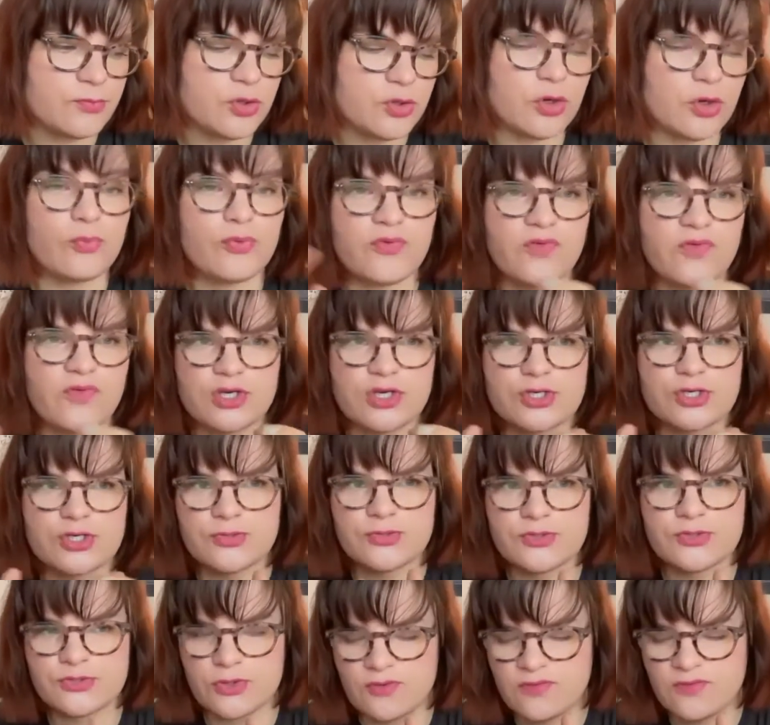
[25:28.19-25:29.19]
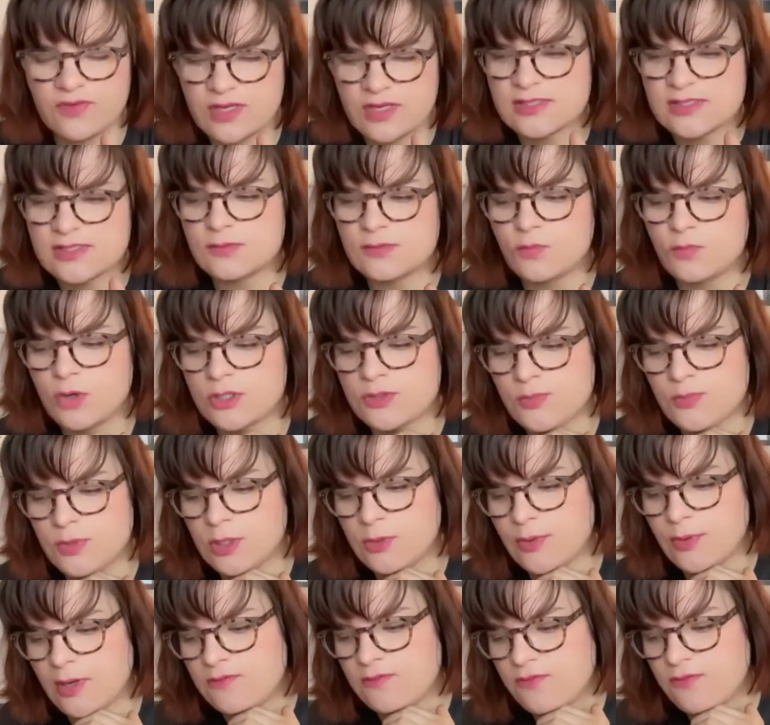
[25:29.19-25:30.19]
you know, professional service works pretty
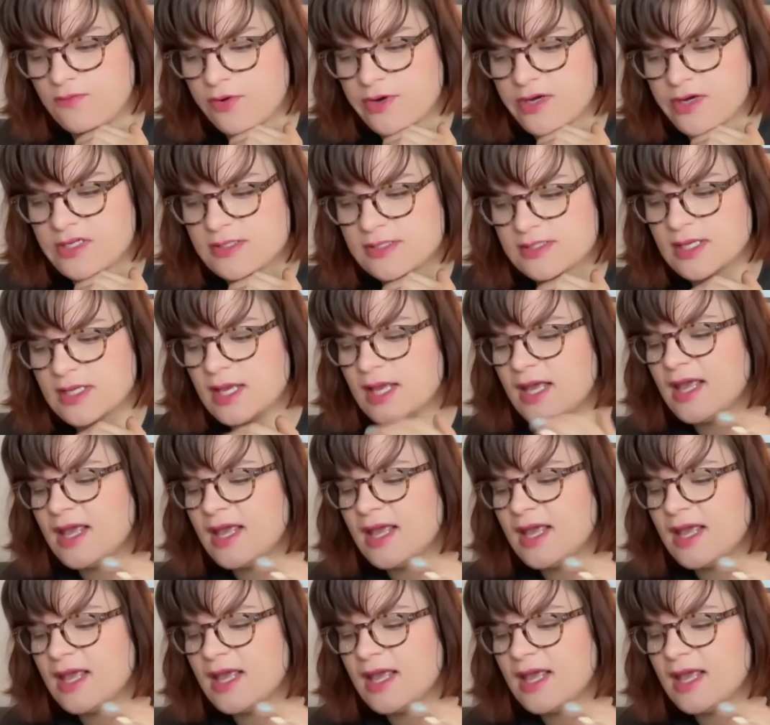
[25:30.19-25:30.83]
great for us.